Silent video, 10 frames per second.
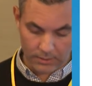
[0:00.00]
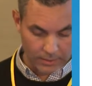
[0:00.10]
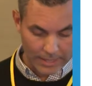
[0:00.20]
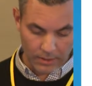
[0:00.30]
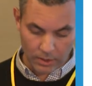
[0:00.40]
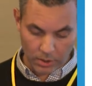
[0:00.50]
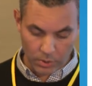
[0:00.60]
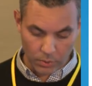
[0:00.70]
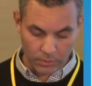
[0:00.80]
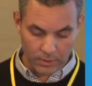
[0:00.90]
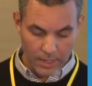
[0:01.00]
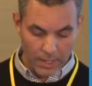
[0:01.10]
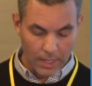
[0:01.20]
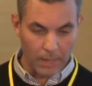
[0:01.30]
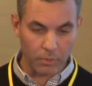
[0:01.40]
And that includes
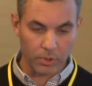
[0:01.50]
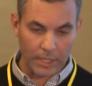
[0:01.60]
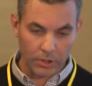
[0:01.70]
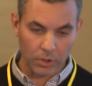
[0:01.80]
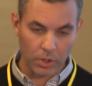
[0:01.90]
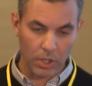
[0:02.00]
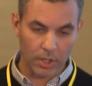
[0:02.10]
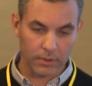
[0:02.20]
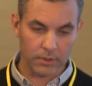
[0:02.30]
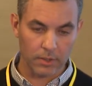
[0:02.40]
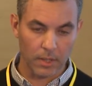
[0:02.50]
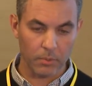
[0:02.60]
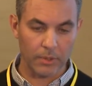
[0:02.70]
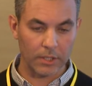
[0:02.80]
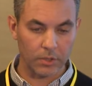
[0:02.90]
production costs,
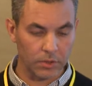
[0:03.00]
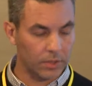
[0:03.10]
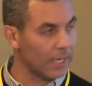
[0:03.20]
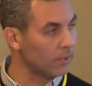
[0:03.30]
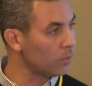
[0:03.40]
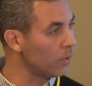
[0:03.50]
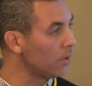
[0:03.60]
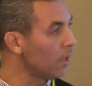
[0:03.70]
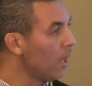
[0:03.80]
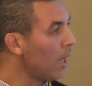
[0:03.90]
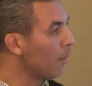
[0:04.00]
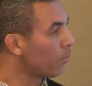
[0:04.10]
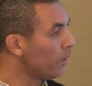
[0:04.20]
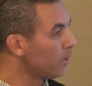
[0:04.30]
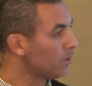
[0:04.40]
production schedule,
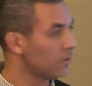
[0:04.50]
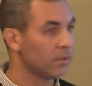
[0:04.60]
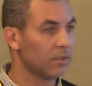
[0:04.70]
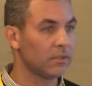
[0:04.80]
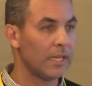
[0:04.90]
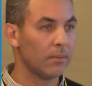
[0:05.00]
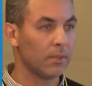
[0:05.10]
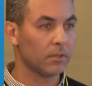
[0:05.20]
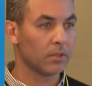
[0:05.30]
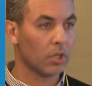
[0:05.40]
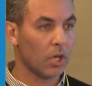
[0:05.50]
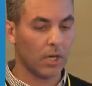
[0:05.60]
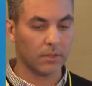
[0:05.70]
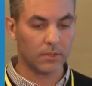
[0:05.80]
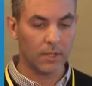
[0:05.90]
operations and sustainment
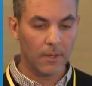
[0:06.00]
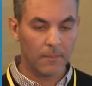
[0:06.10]
cost,